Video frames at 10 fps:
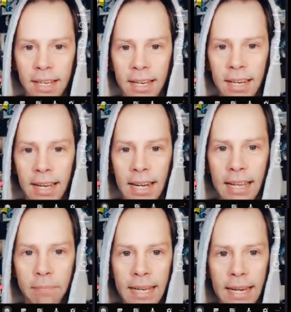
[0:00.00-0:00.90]
and I
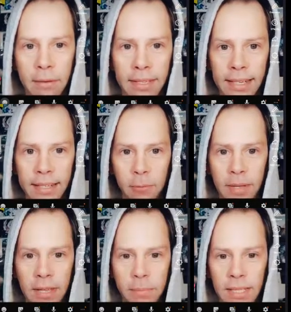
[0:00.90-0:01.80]
like dealing with cynical
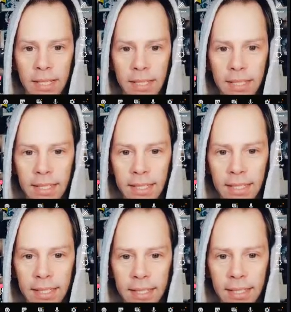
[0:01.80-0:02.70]
people.
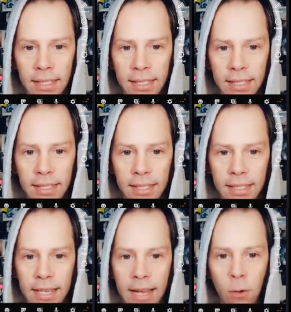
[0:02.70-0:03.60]

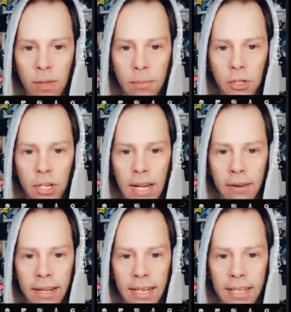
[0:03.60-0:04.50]
I call them
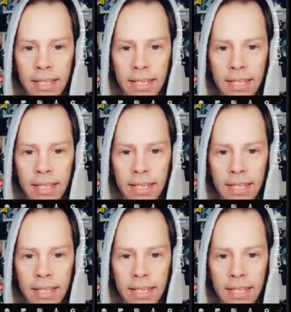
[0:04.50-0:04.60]
generic